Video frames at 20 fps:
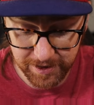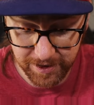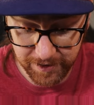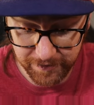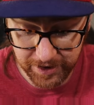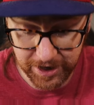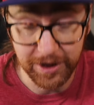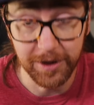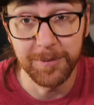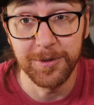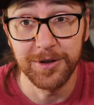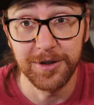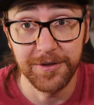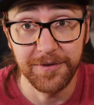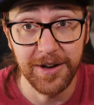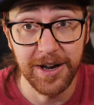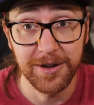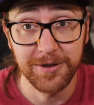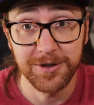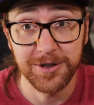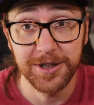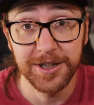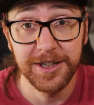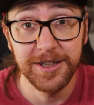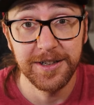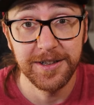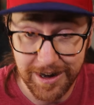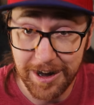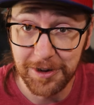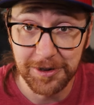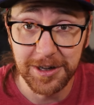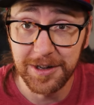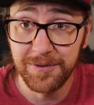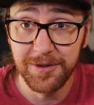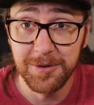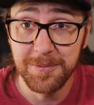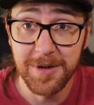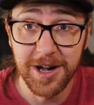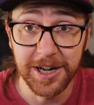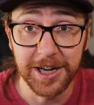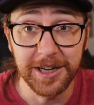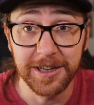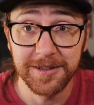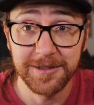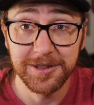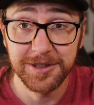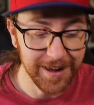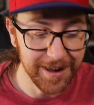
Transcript: available to Foundry. I'll give you money.